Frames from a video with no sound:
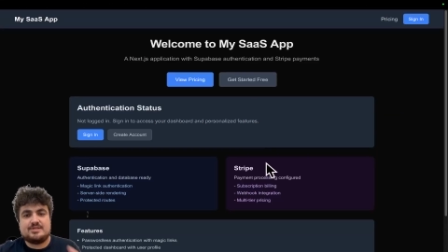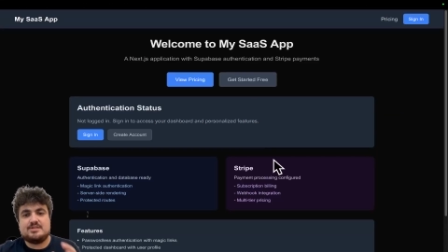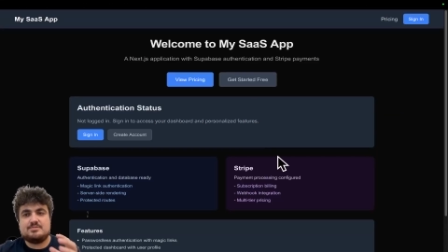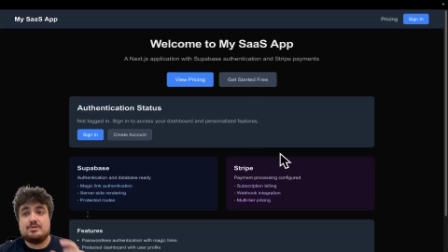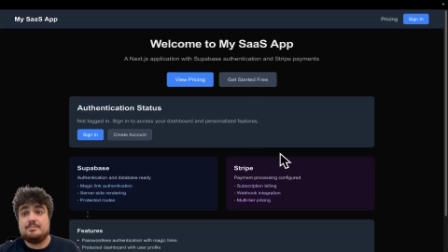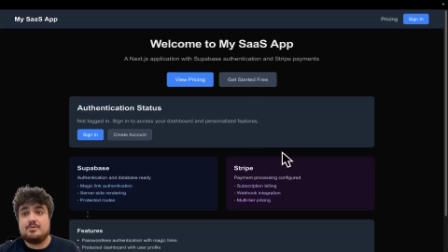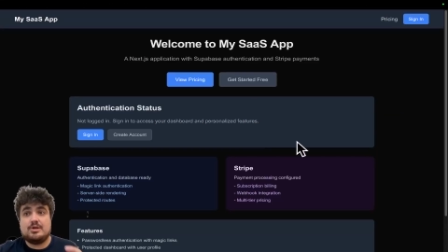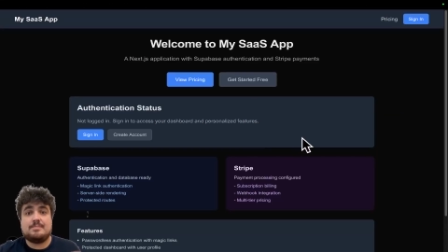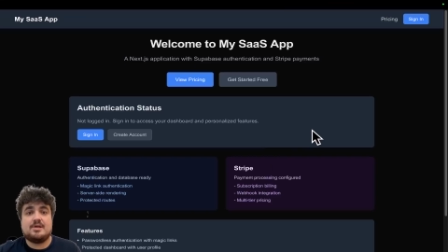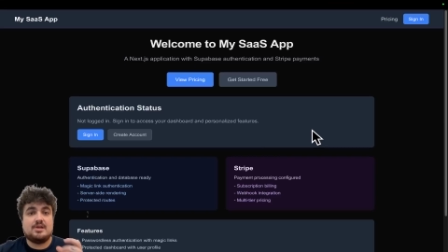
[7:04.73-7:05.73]
This is what
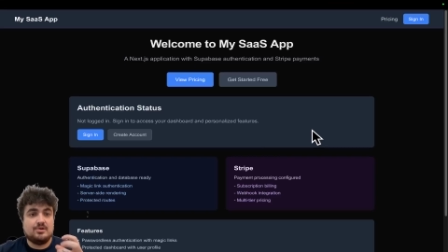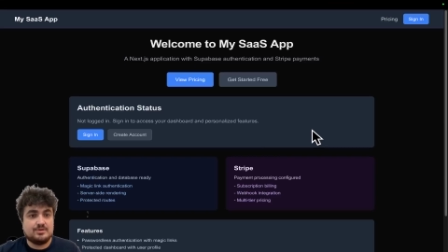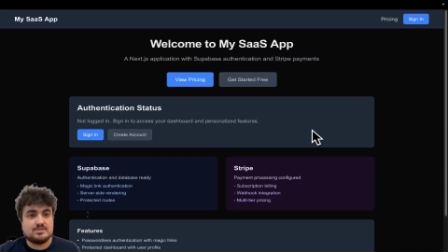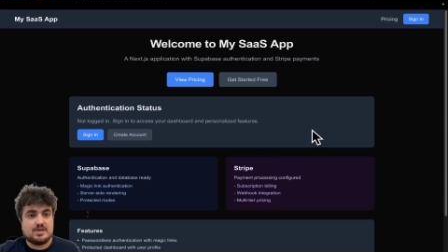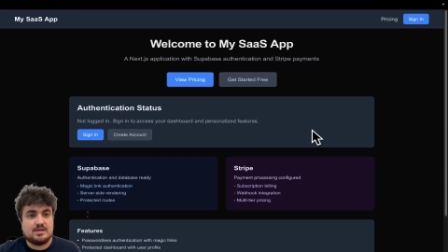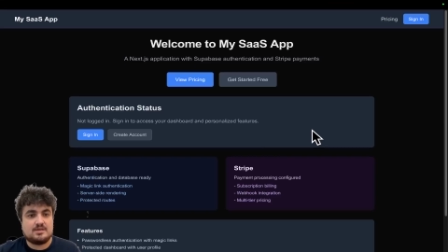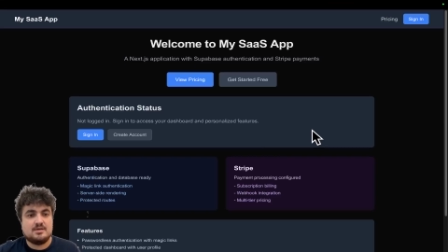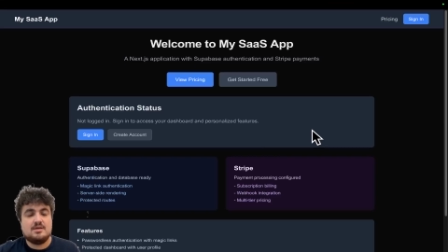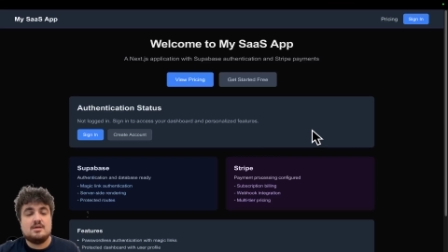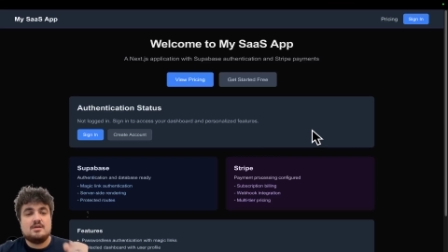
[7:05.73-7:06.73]
the boilerplate looks
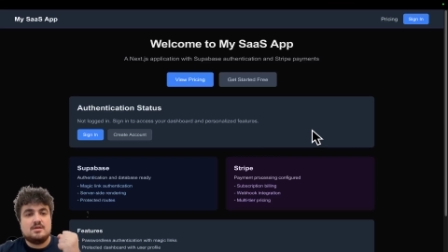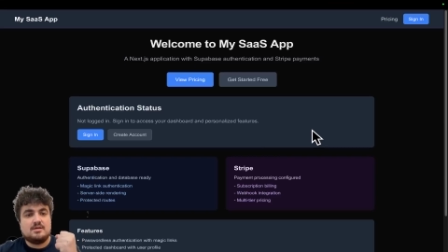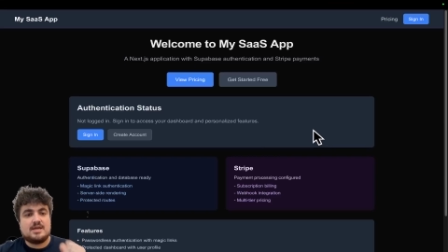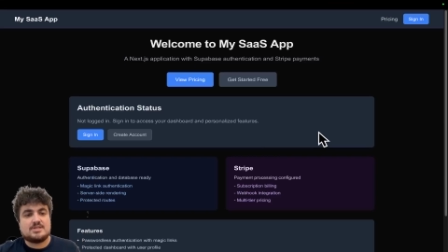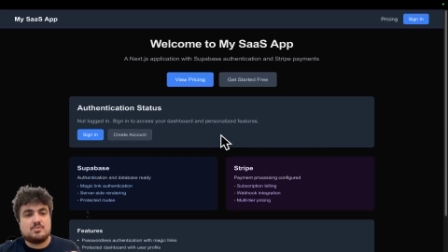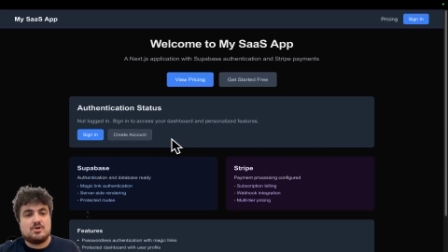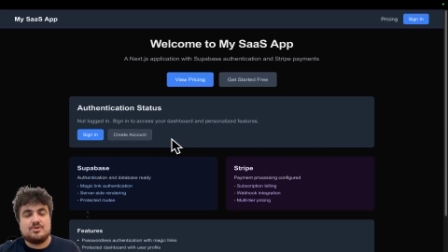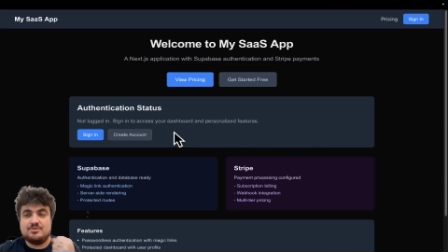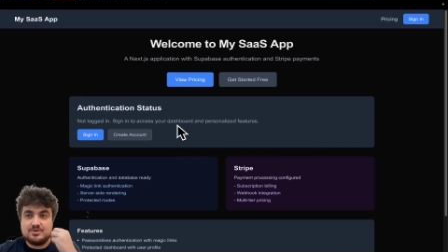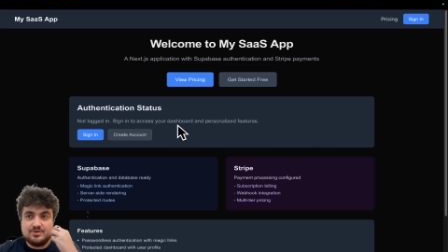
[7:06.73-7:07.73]
like
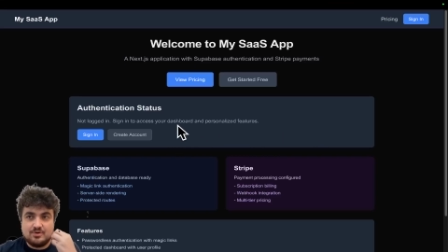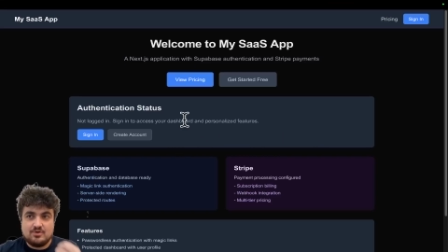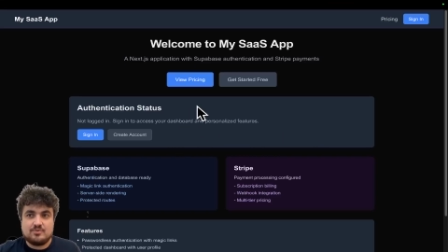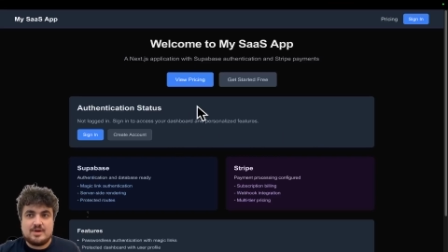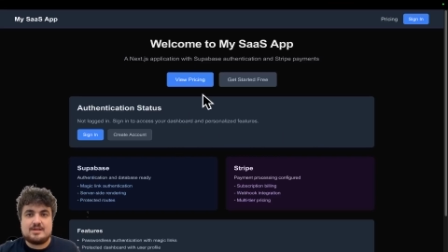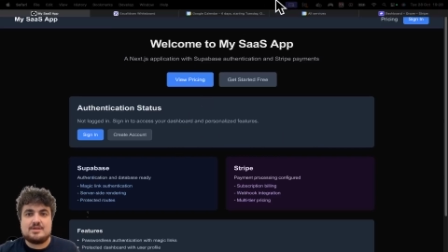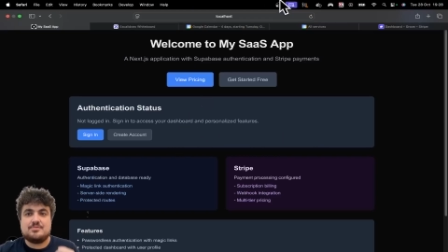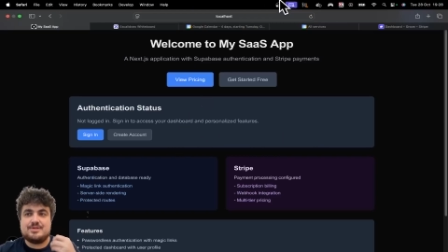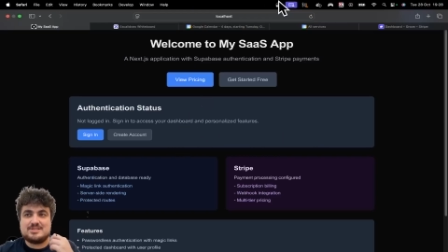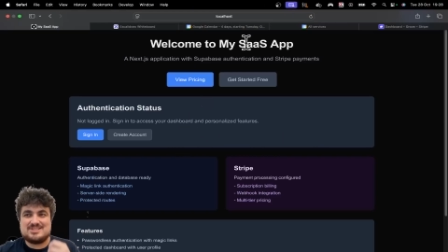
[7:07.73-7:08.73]
guess what? You can
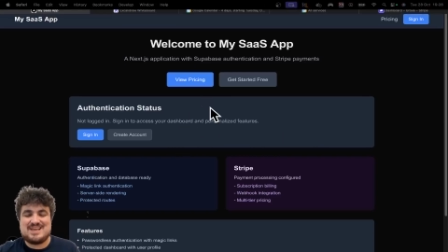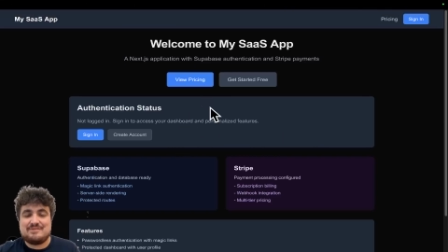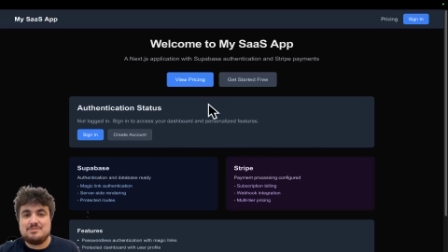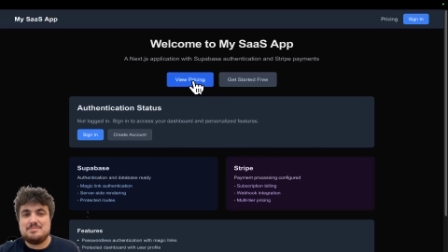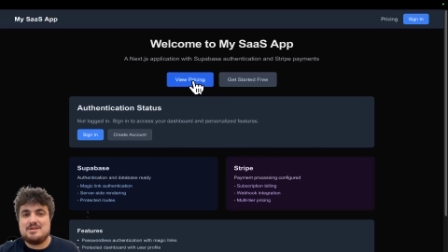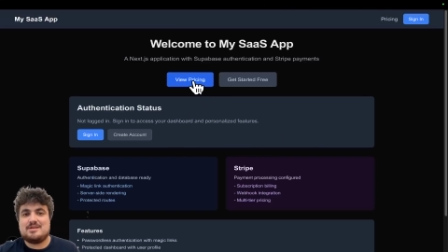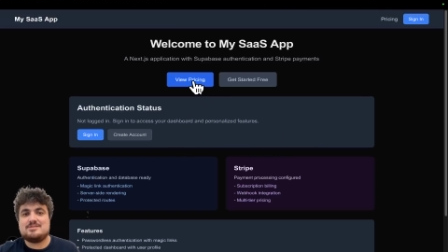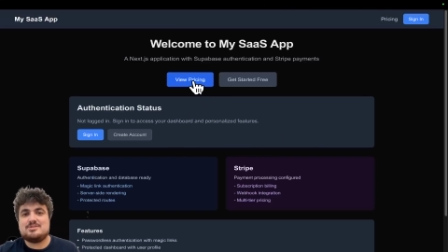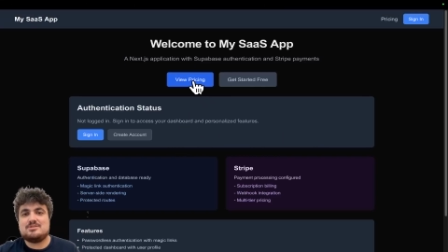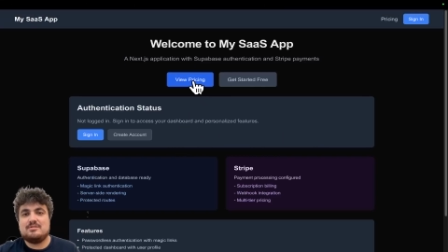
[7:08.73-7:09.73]
already, within seven
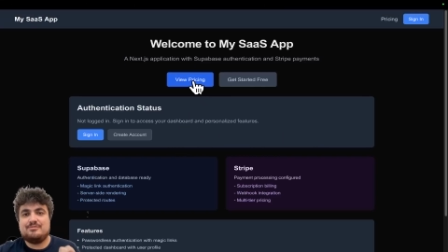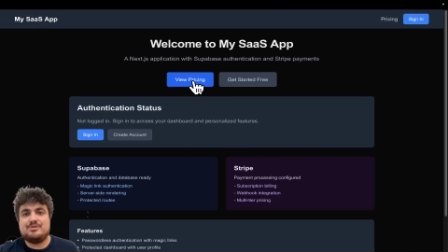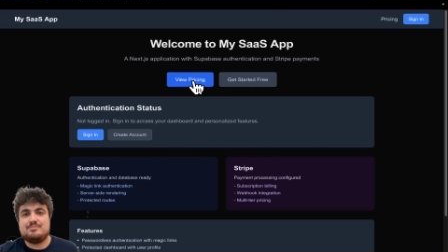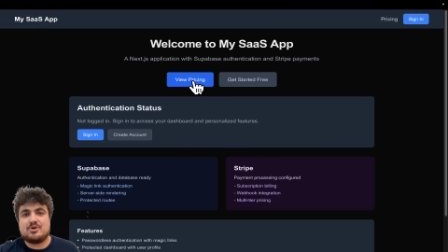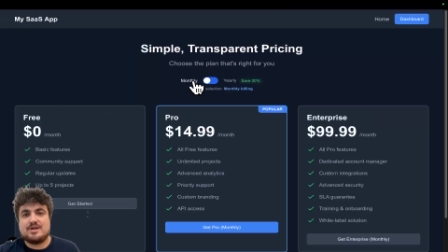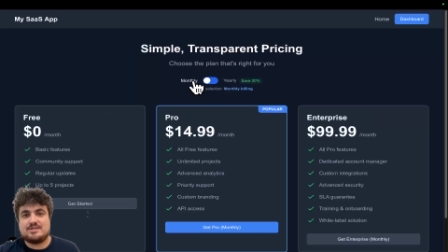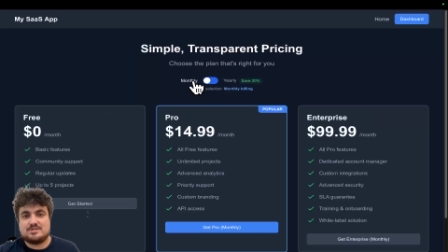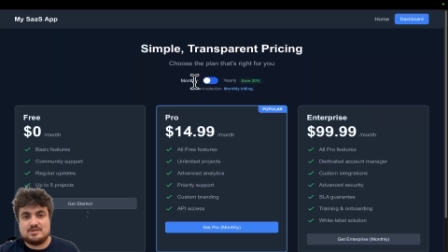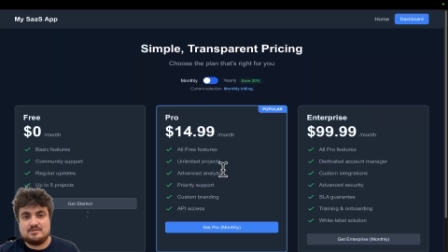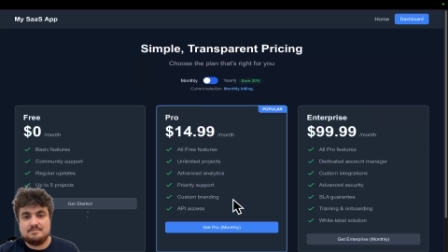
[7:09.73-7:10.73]
minutes, view
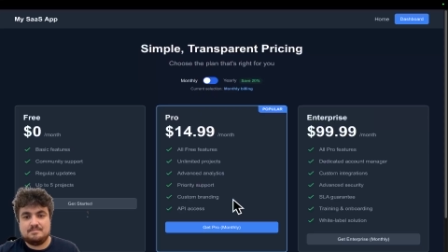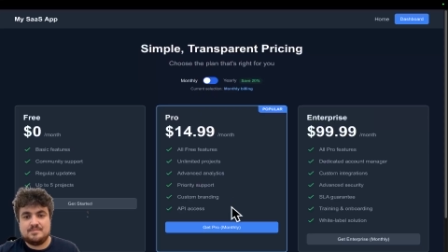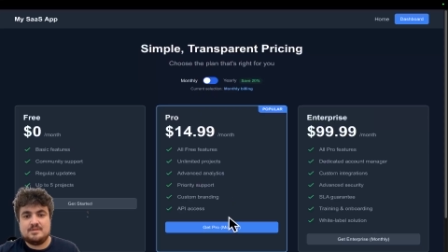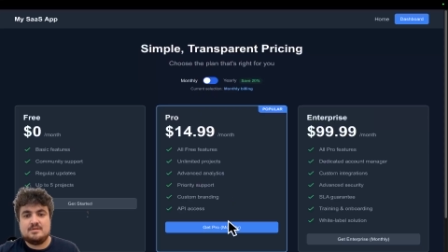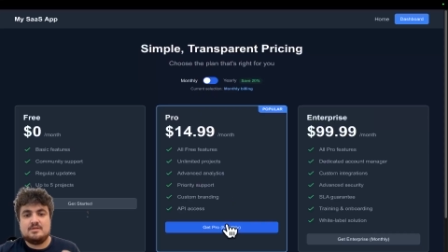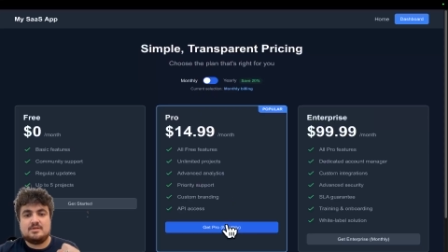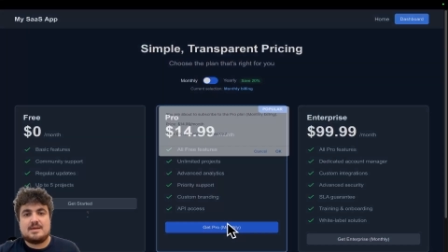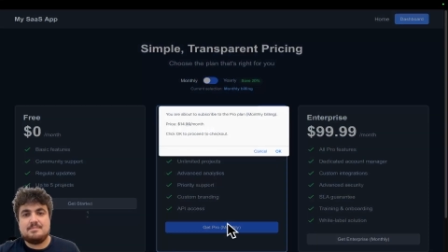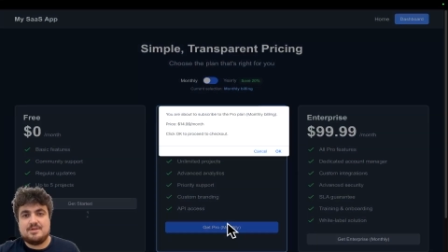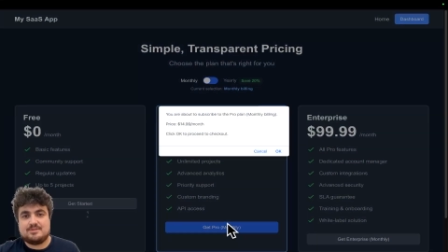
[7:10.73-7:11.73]
pricing,
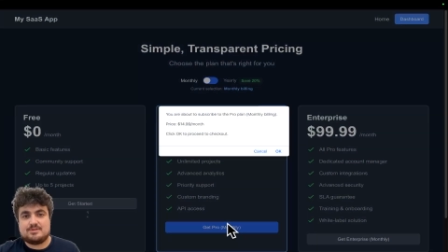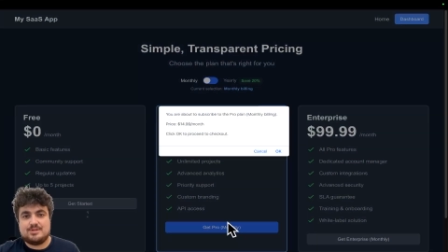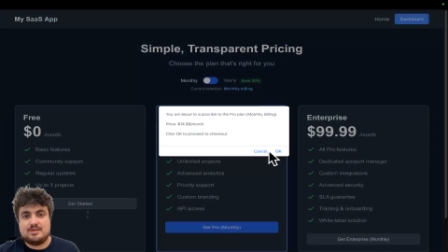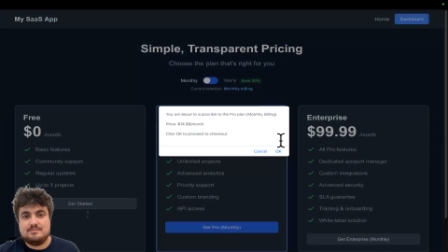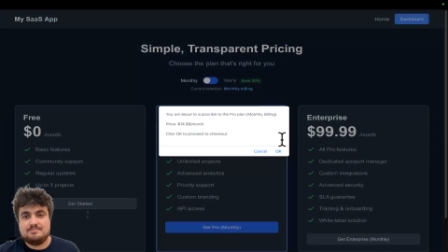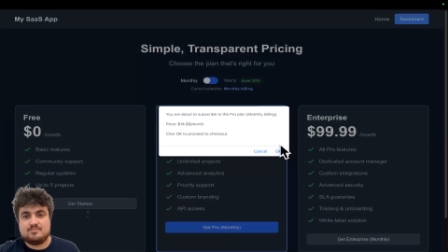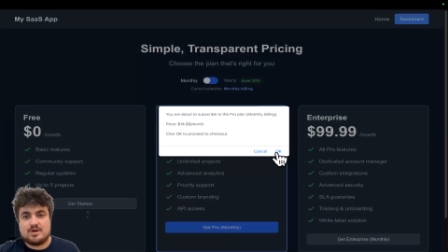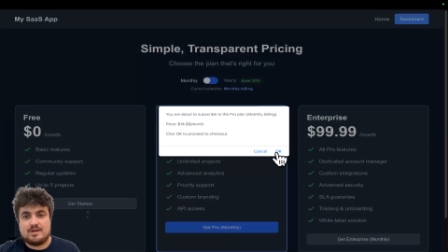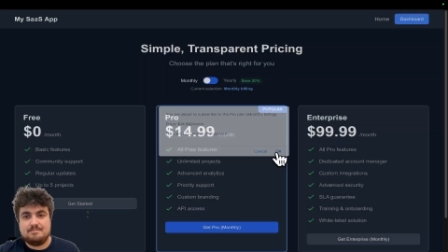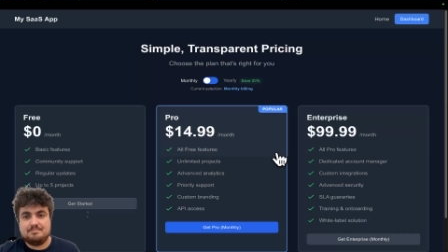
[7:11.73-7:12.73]
get monthly,
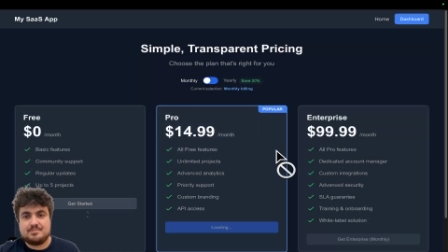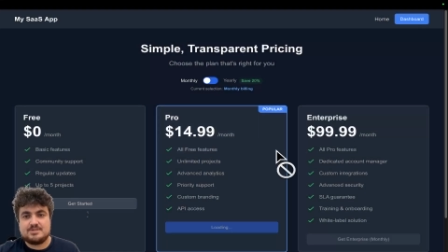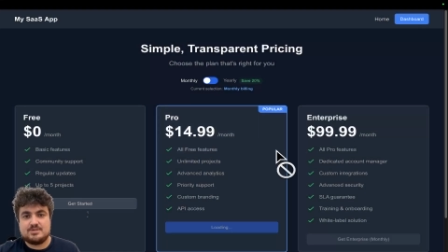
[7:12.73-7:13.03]
right?